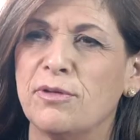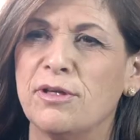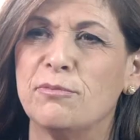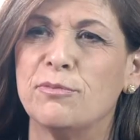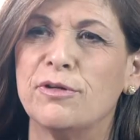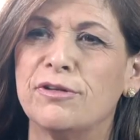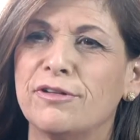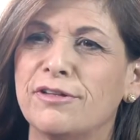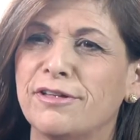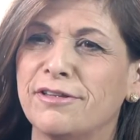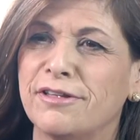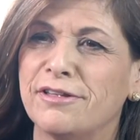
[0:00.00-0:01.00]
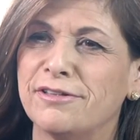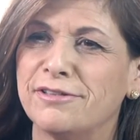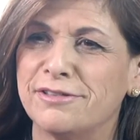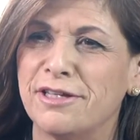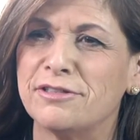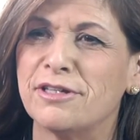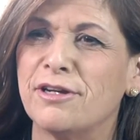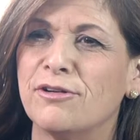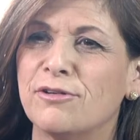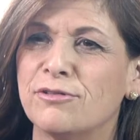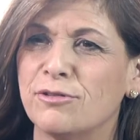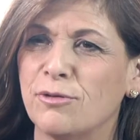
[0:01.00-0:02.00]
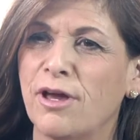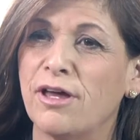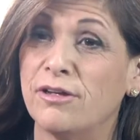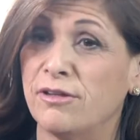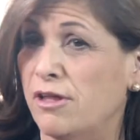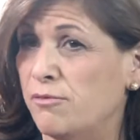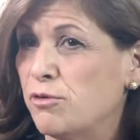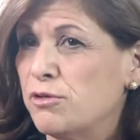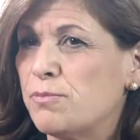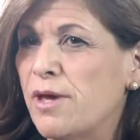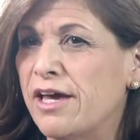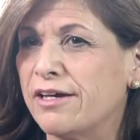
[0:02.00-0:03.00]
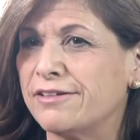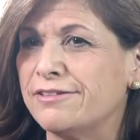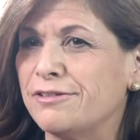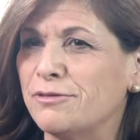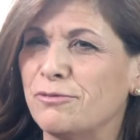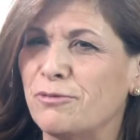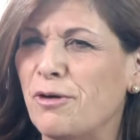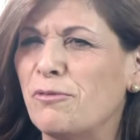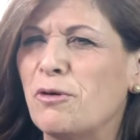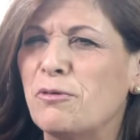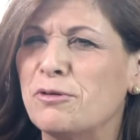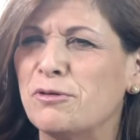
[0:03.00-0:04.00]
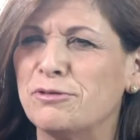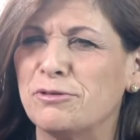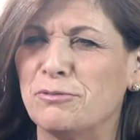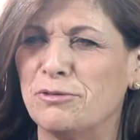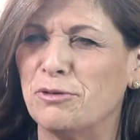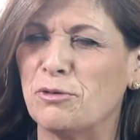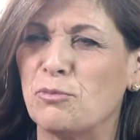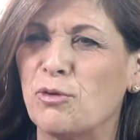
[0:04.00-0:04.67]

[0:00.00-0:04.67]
people and the state senators, you had a lot of respect. What was your